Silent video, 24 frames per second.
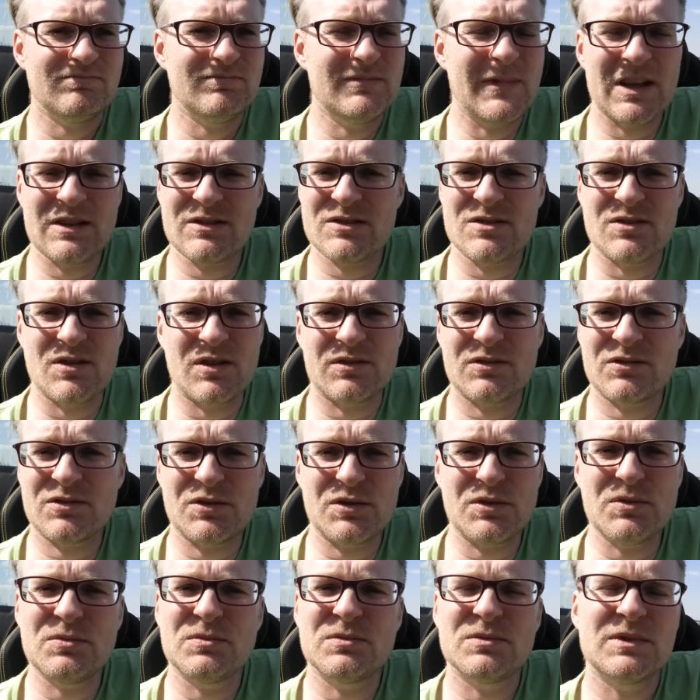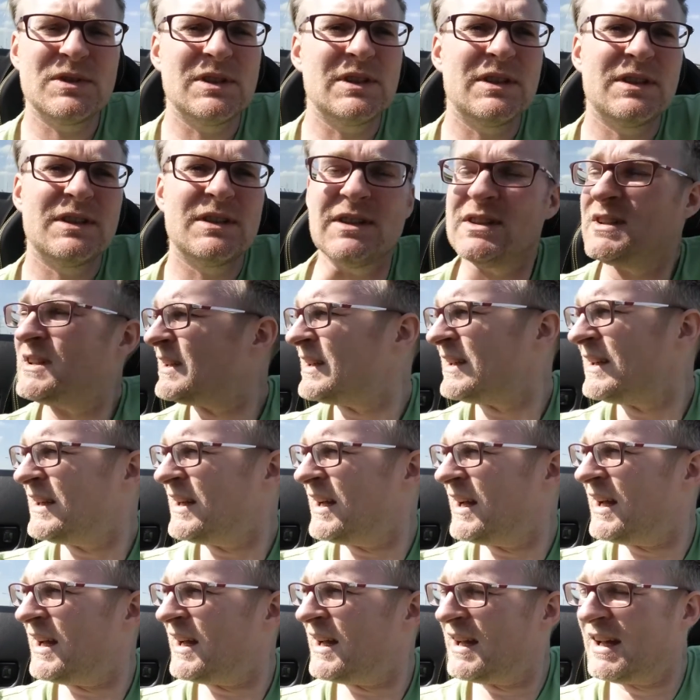that's not true.
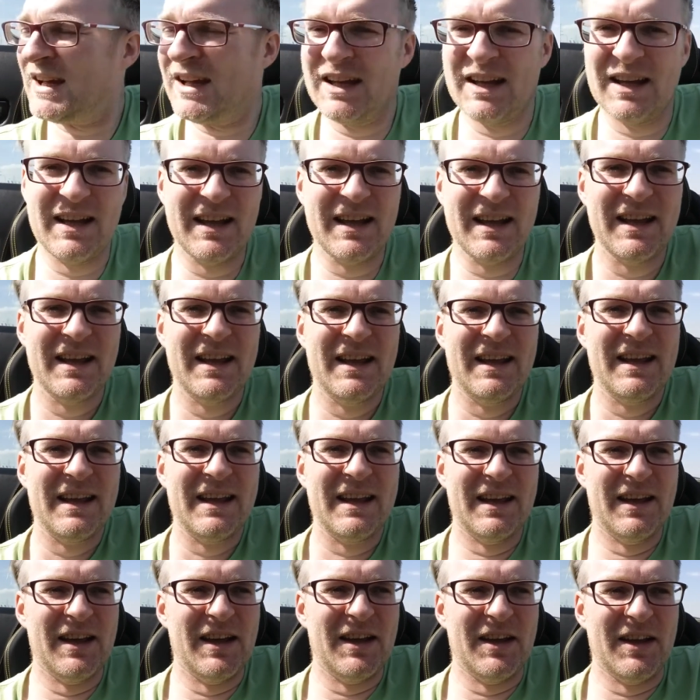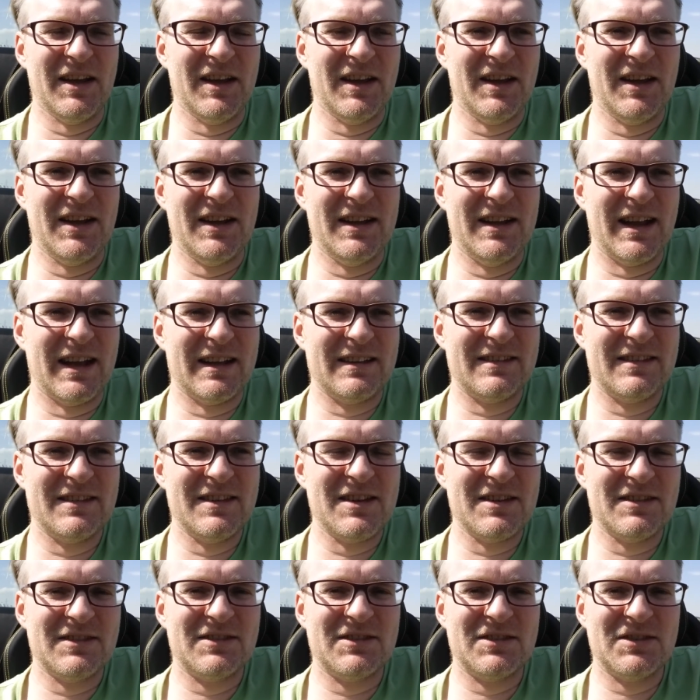That's
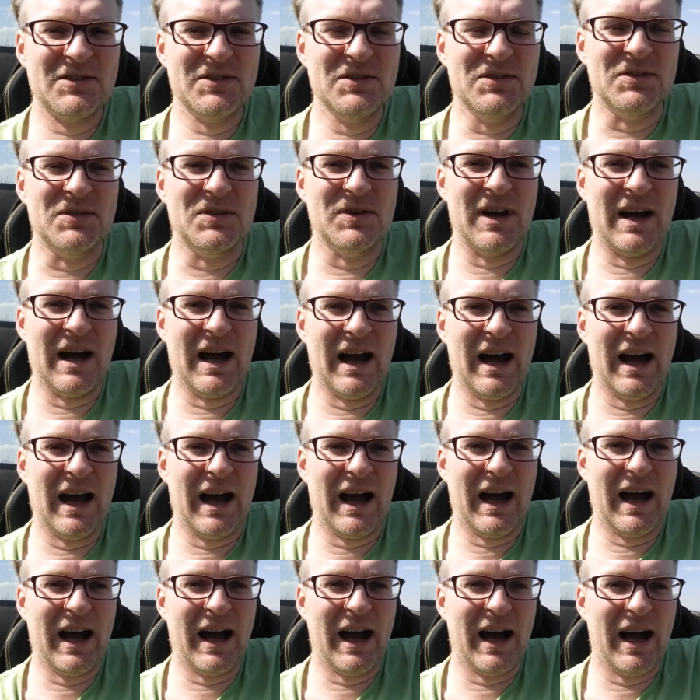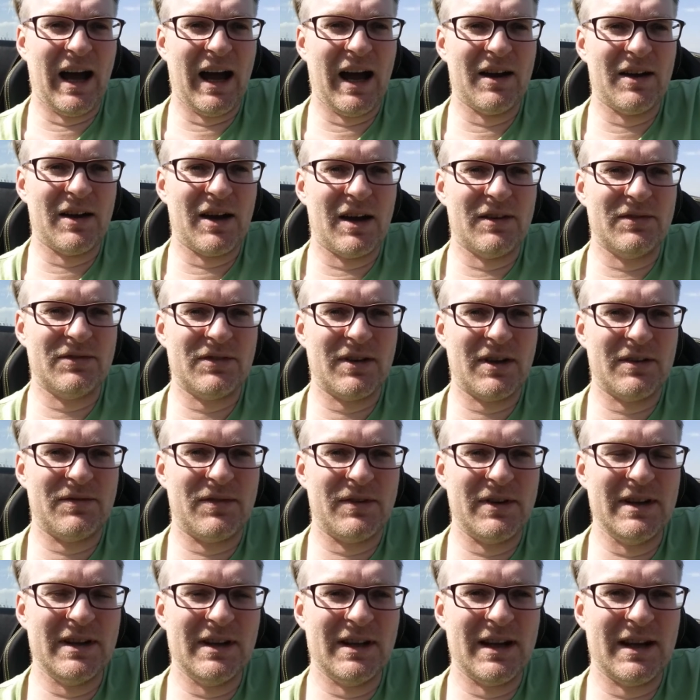not true. I've
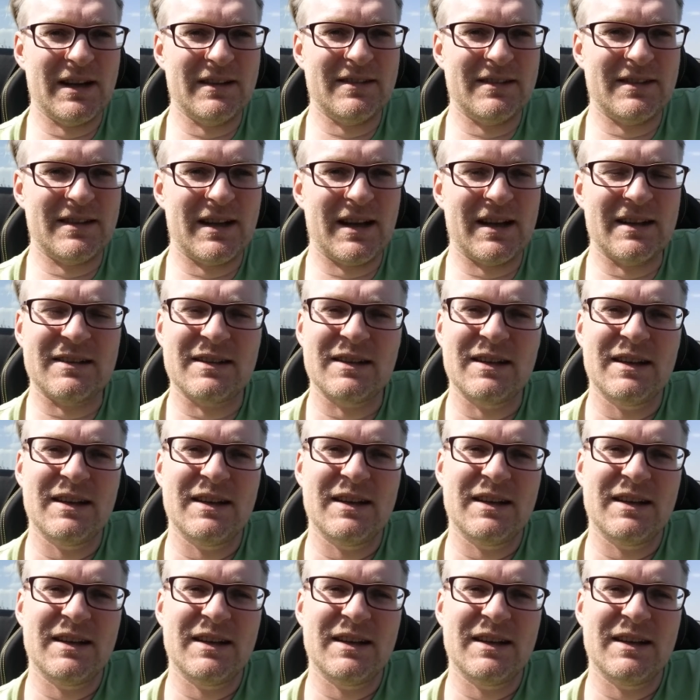realized that.